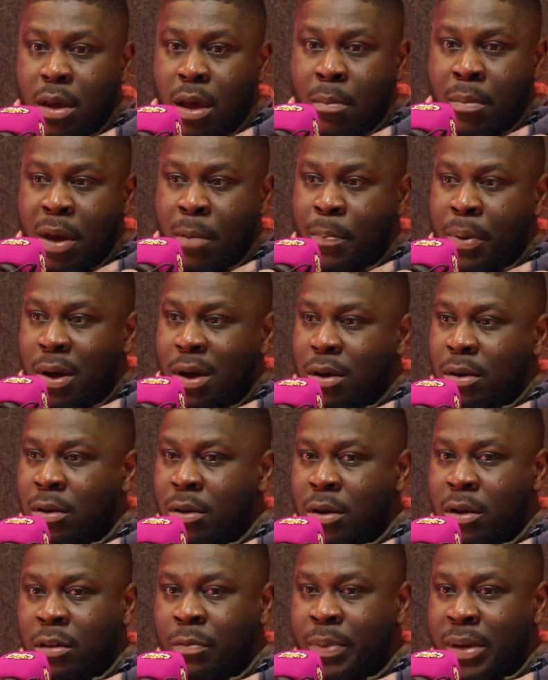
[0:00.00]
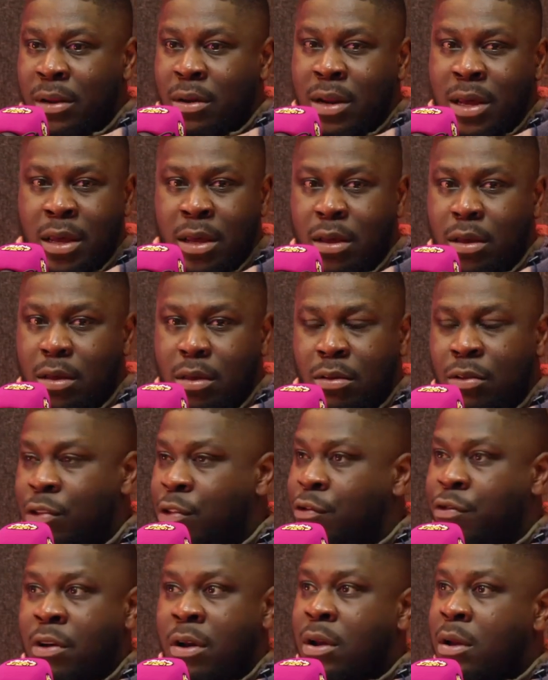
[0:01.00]
my partner had been like
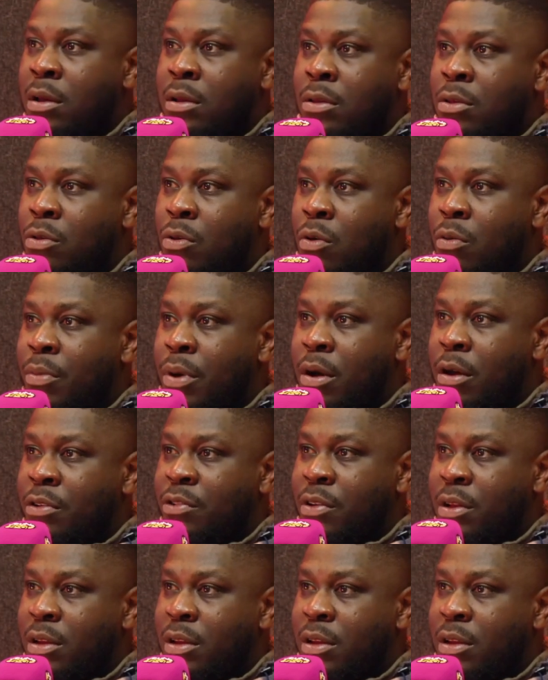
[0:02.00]
struggling so much,